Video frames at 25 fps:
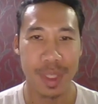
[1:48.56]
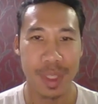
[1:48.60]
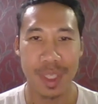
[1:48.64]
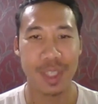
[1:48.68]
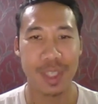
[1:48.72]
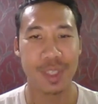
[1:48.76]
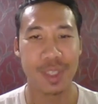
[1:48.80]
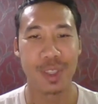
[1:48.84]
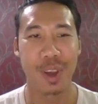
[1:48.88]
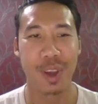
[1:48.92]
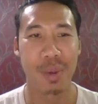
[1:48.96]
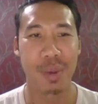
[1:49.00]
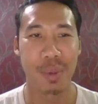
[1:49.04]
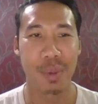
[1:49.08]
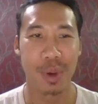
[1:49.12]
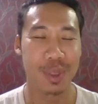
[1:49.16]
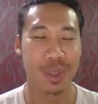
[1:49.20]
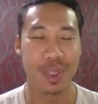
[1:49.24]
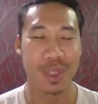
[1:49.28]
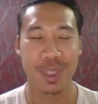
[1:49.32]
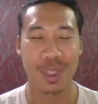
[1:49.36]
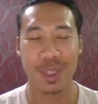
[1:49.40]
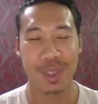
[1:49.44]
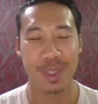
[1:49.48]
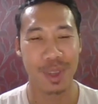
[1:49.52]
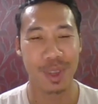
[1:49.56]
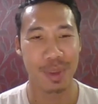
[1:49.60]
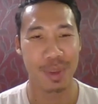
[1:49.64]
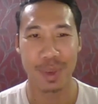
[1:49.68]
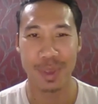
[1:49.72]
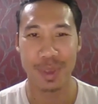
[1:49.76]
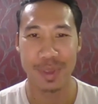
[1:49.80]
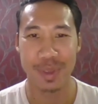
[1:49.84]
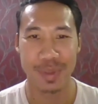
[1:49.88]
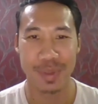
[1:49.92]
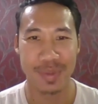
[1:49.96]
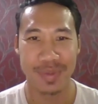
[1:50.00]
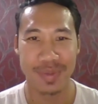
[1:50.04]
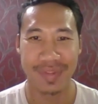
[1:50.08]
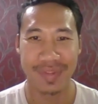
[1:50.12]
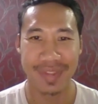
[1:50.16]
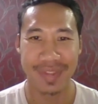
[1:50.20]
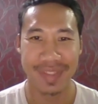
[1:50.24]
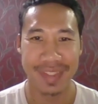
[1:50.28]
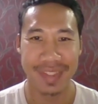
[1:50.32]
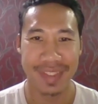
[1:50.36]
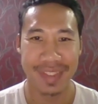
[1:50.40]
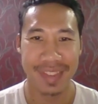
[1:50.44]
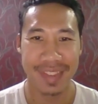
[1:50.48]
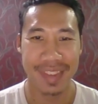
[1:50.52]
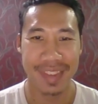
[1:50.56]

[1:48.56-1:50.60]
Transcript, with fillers: Just normal. Just normal.